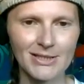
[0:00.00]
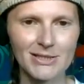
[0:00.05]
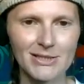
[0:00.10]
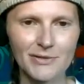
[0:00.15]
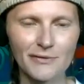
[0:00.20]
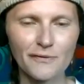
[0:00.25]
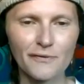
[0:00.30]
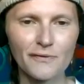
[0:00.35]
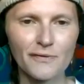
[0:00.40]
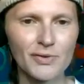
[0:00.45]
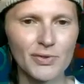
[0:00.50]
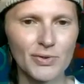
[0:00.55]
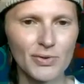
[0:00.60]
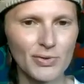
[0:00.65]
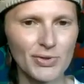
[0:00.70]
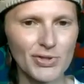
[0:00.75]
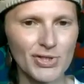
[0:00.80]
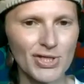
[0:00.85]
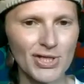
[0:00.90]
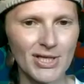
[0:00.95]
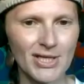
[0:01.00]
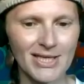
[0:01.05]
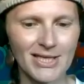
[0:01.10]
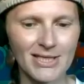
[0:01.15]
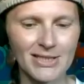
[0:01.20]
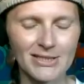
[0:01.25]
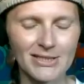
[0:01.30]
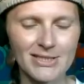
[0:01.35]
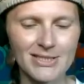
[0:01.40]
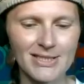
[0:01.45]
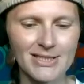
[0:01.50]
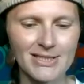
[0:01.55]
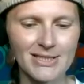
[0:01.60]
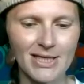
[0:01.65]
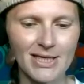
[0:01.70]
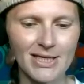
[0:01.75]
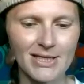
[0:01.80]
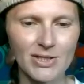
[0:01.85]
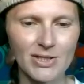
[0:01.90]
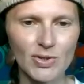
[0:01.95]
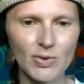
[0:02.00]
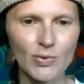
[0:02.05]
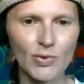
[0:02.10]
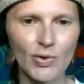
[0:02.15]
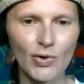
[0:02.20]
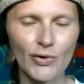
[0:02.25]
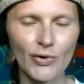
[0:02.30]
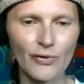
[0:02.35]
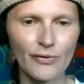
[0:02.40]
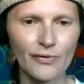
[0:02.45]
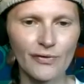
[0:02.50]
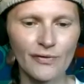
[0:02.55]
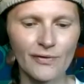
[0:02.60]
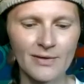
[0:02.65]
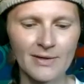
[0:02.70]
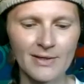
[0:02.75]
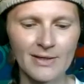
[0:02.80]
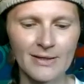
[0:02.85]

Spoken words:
the future and a new earth.